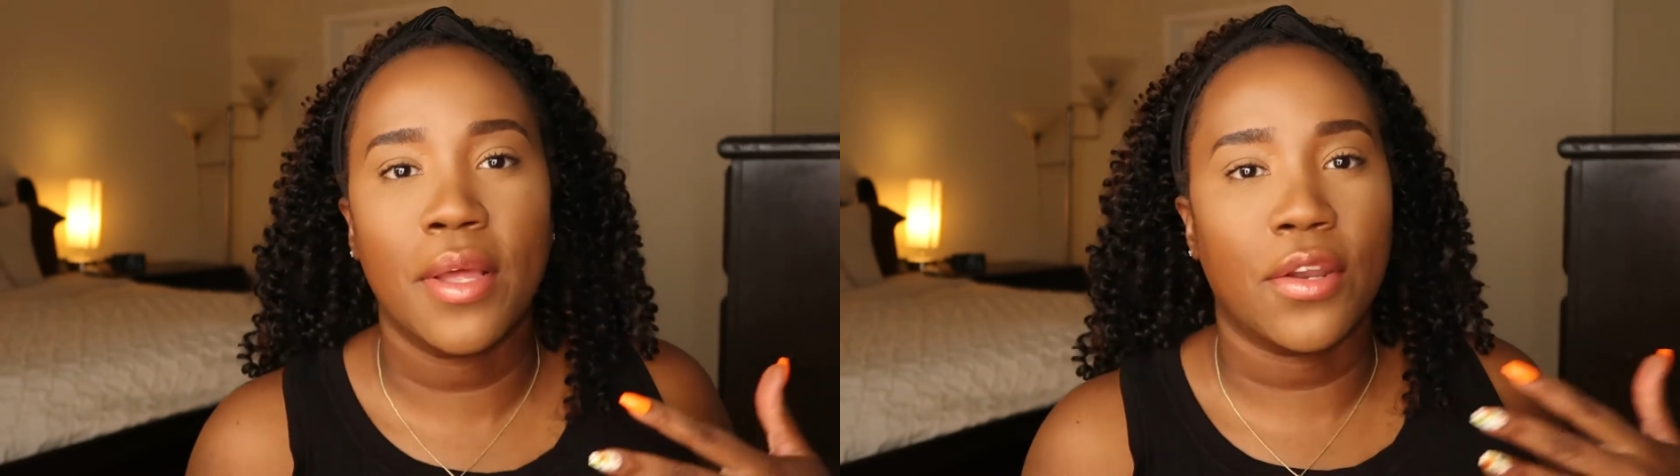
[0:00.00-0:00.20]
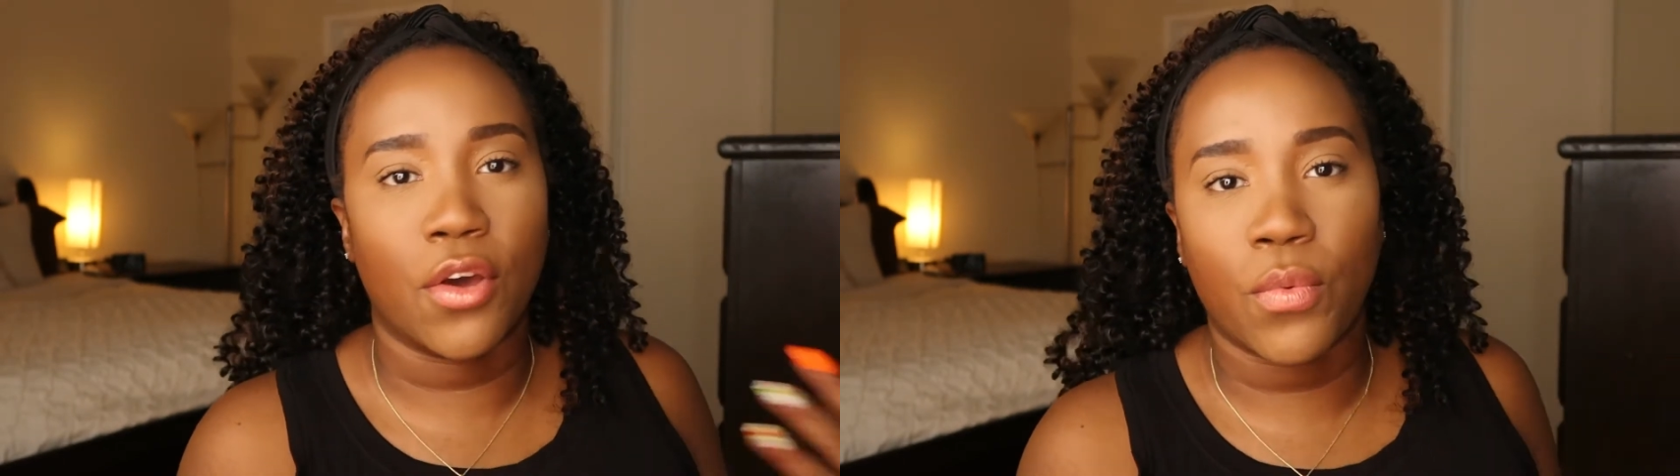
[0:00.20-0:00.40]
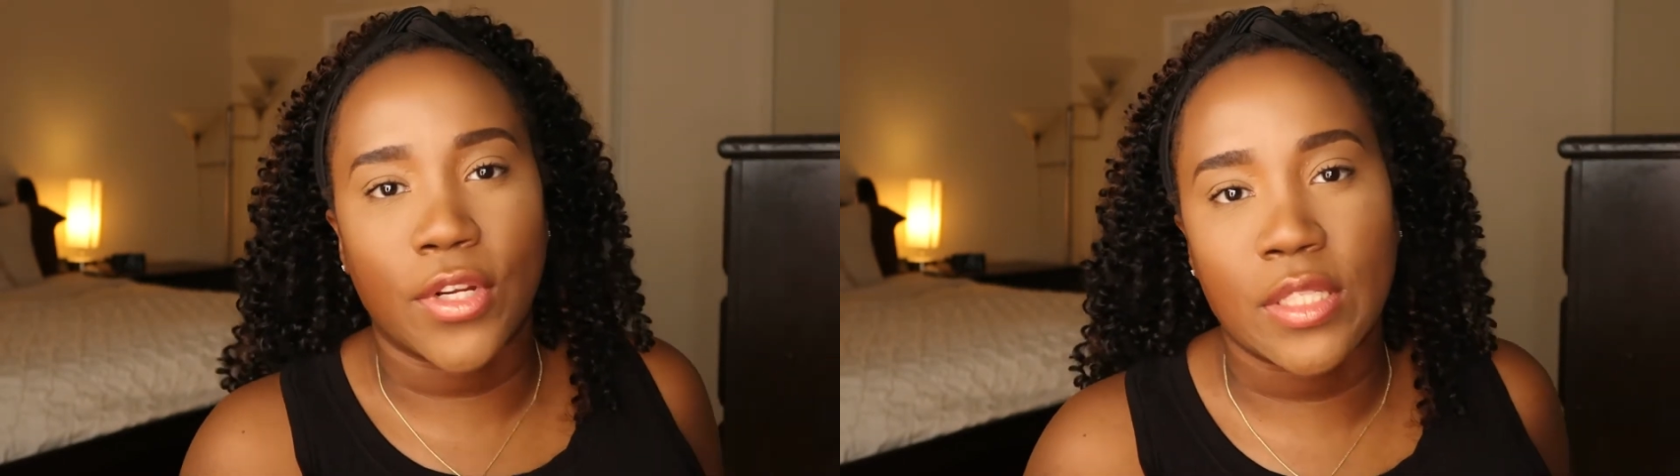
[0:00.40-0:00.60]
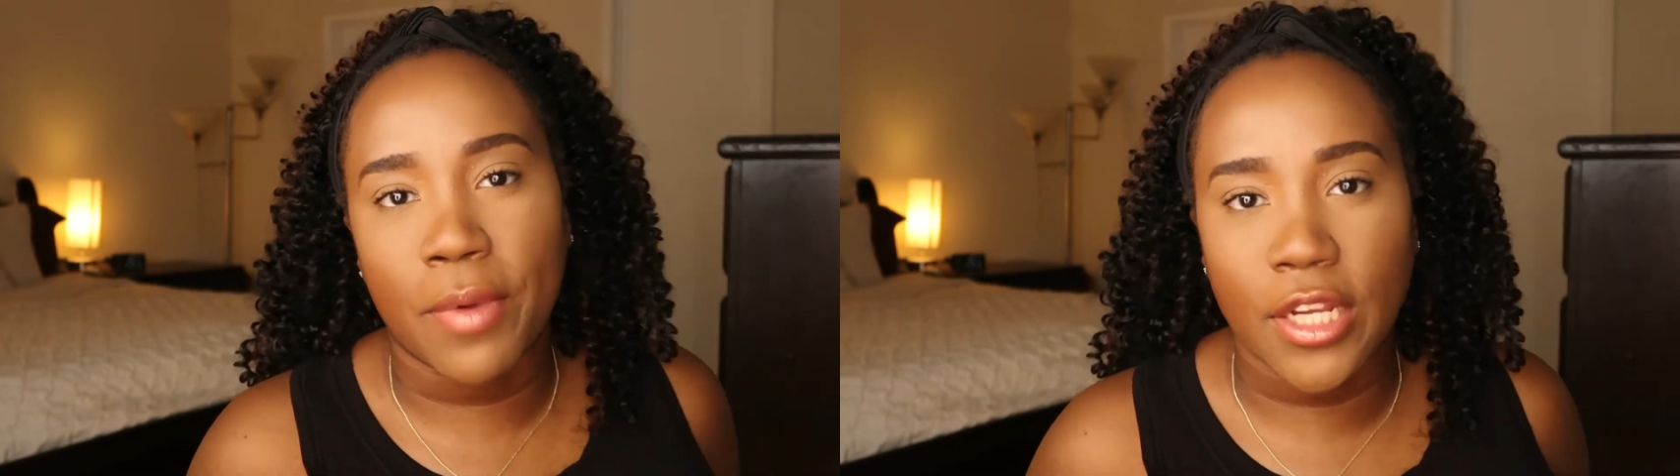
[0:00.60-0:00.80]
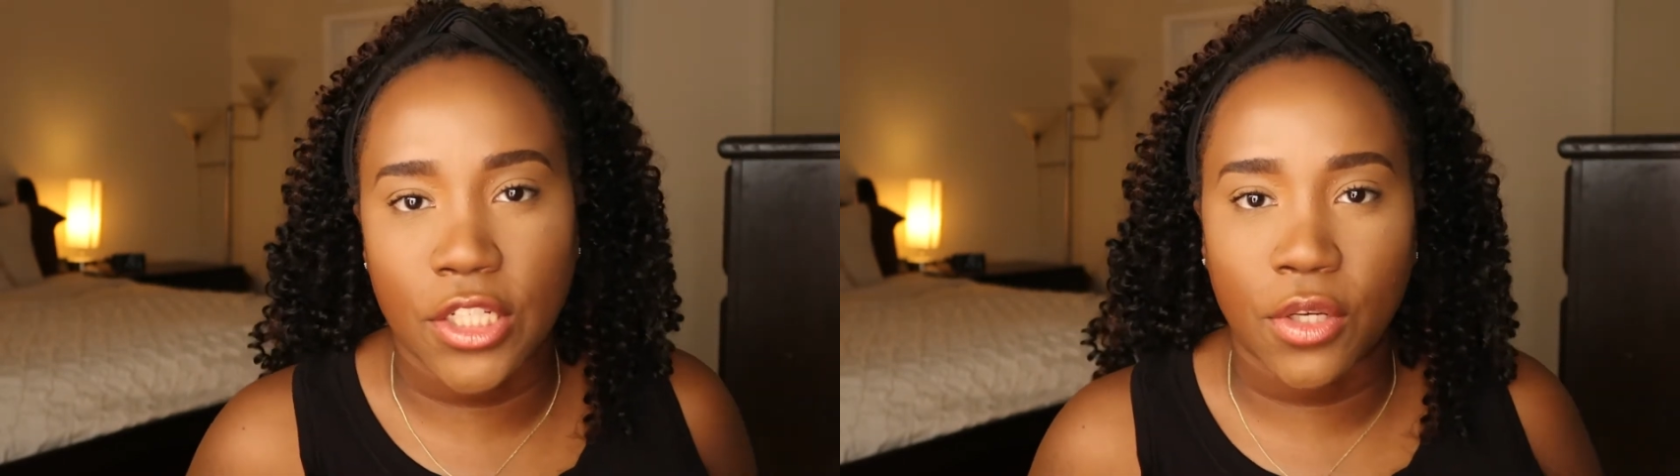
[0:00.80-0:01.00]
nowhere
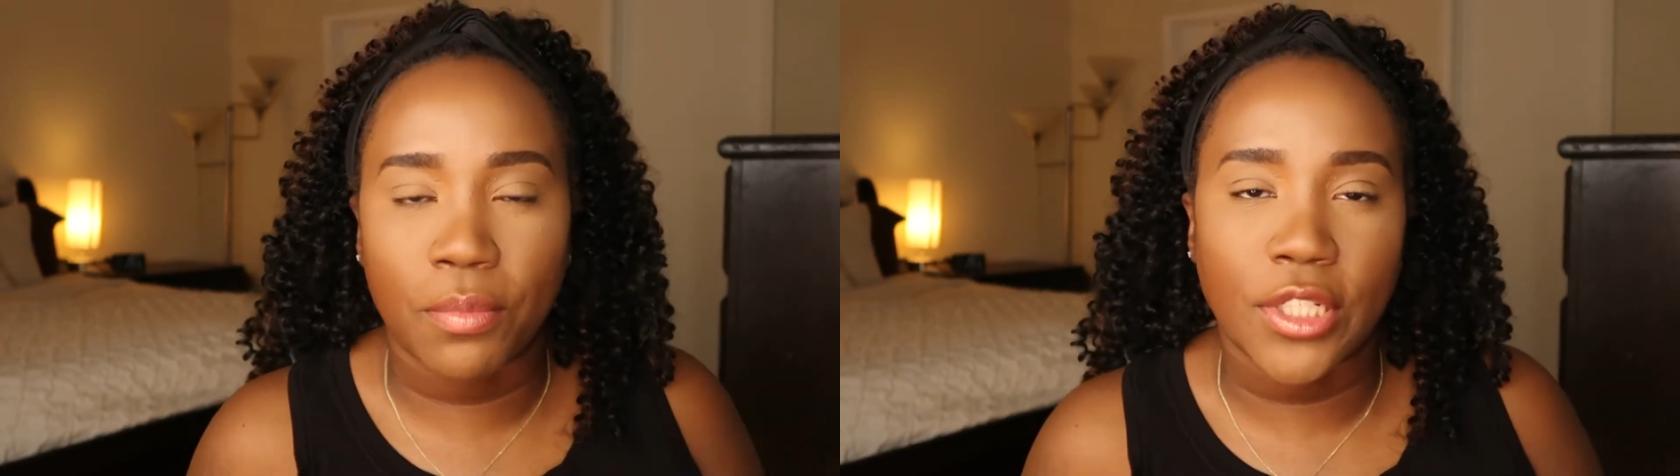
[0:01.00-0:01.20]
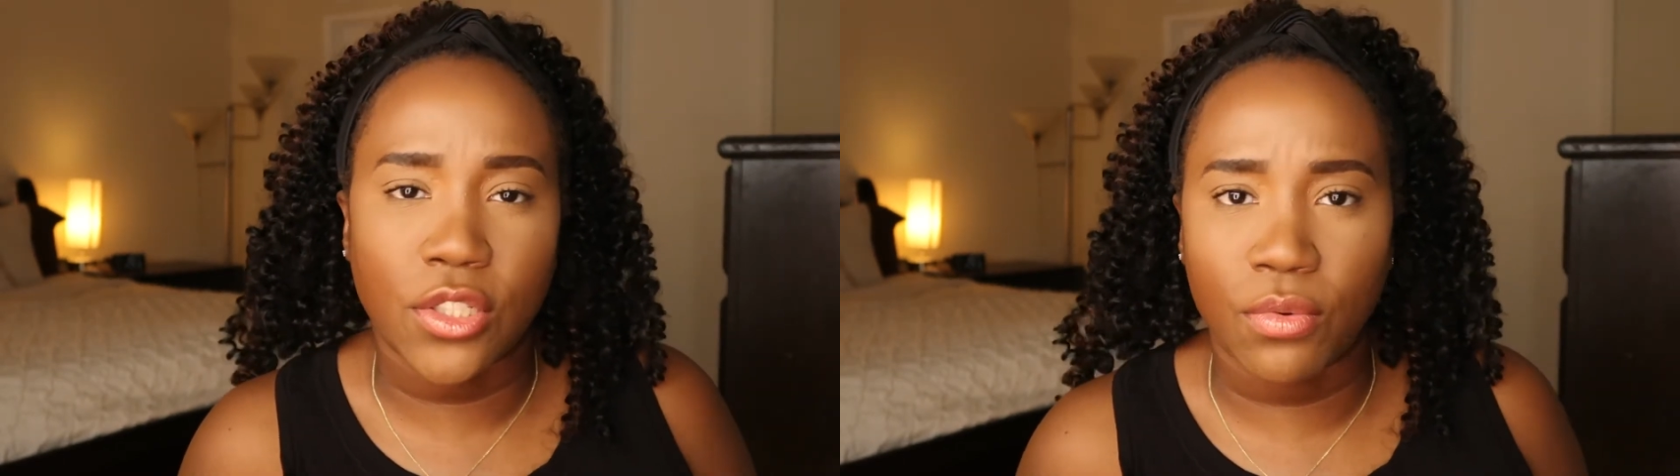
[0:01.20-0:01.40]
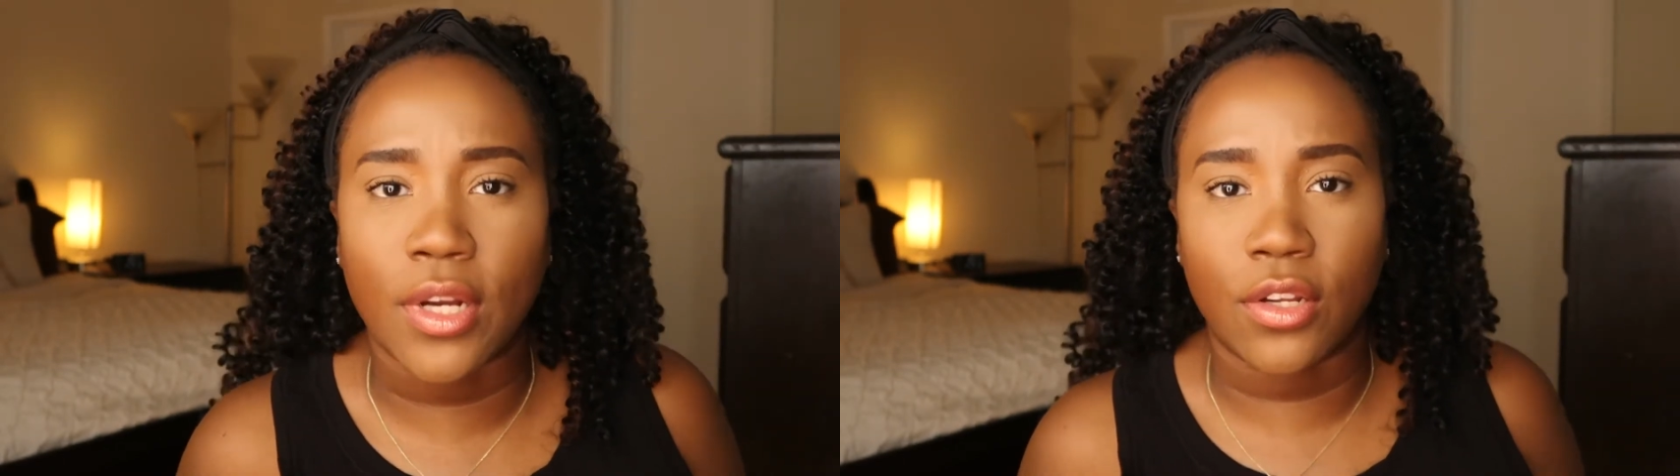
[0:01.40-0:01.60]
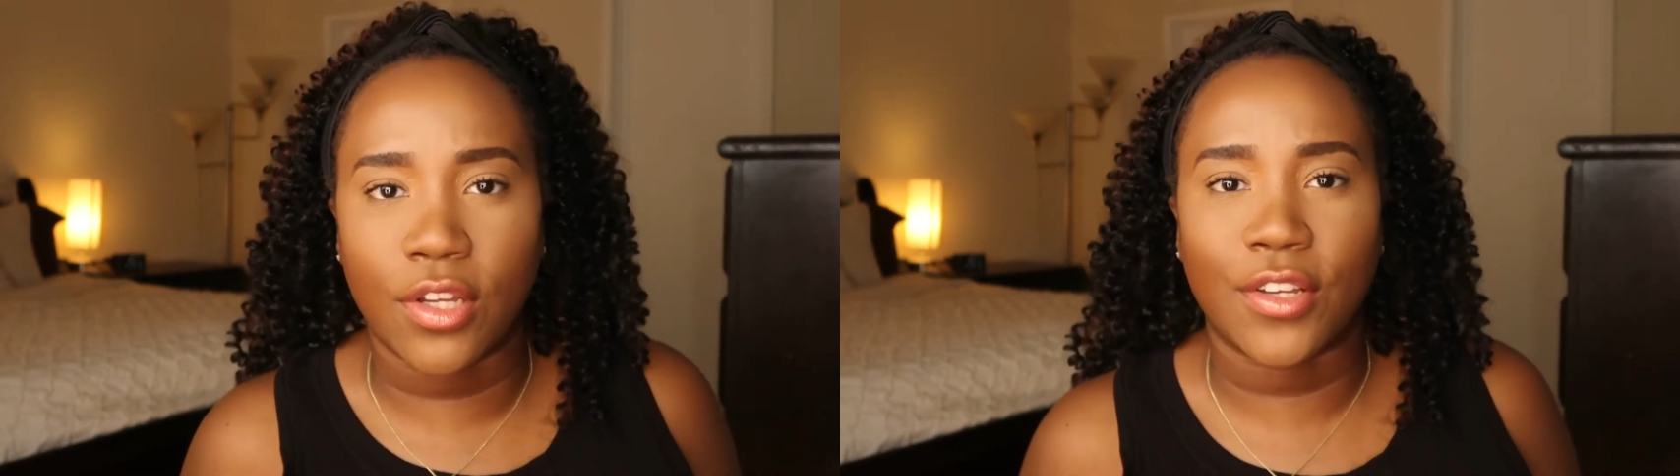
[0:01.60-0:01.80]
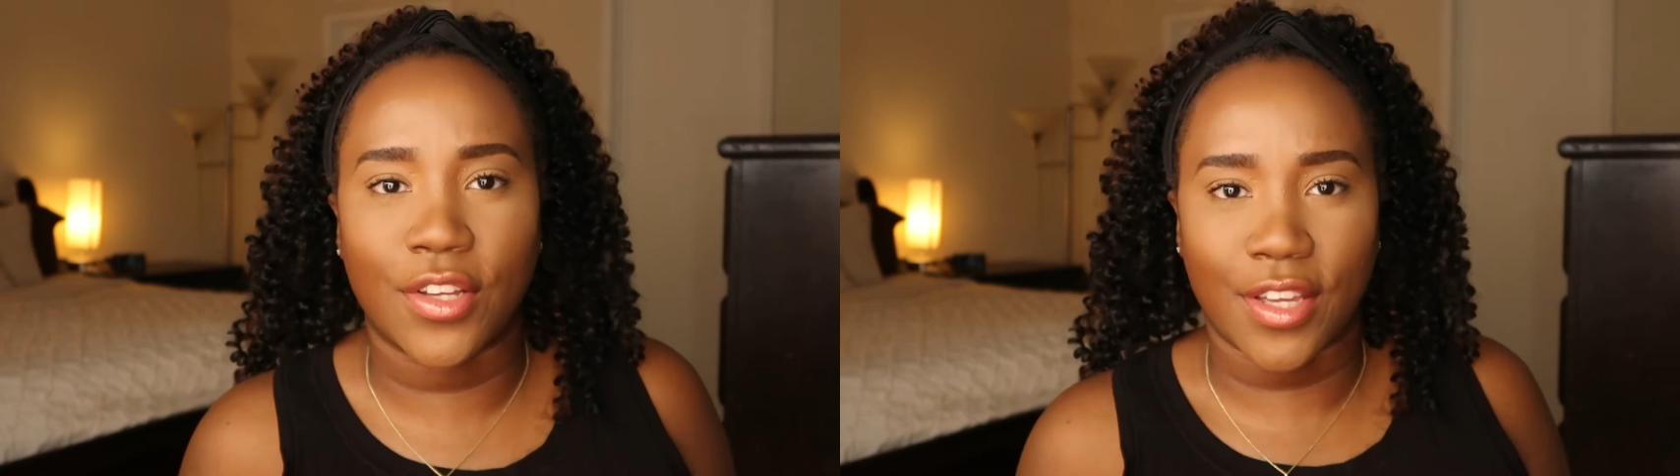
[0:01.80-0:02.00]
special, but you want to
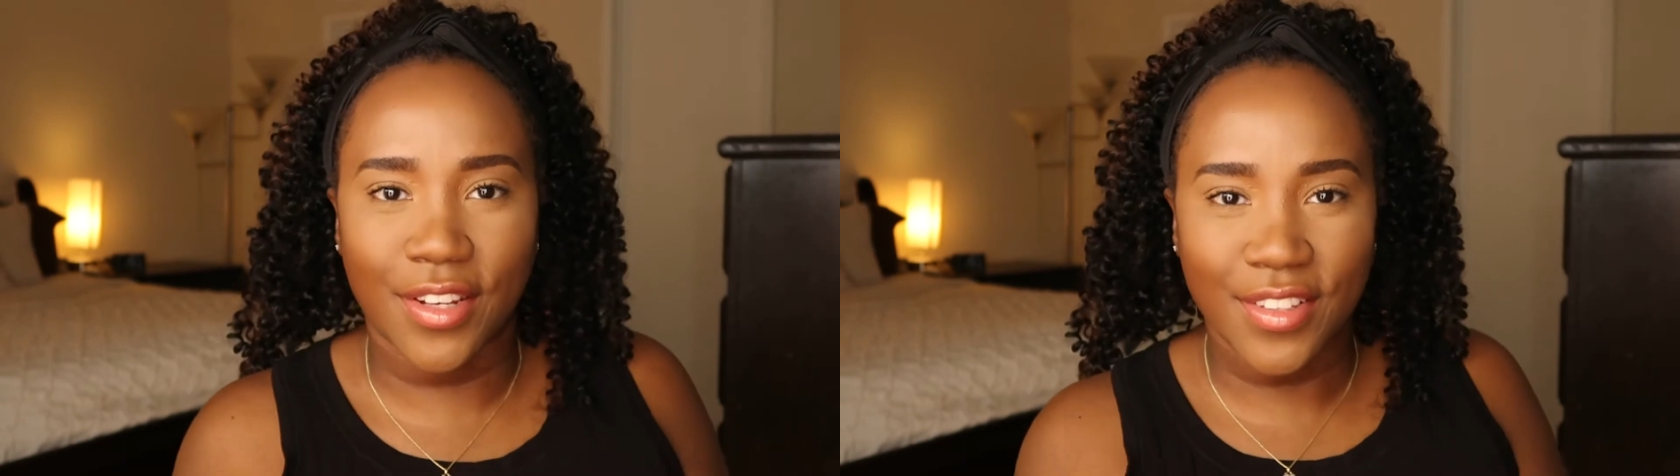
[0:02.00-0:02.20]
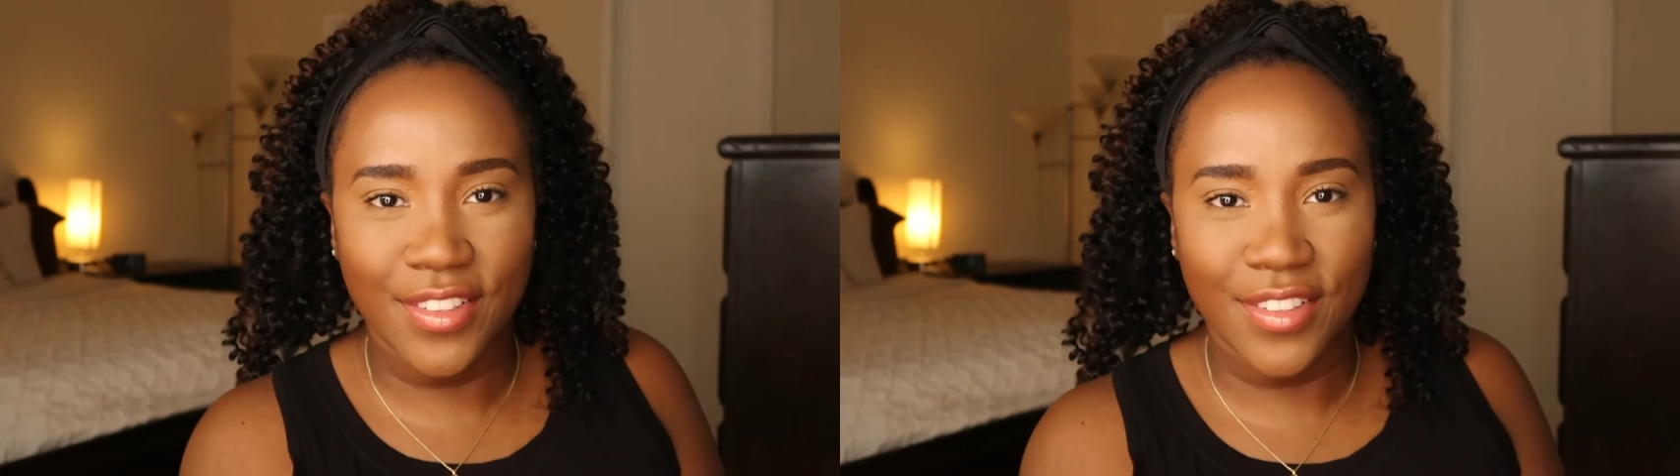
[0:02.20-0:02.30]
look good.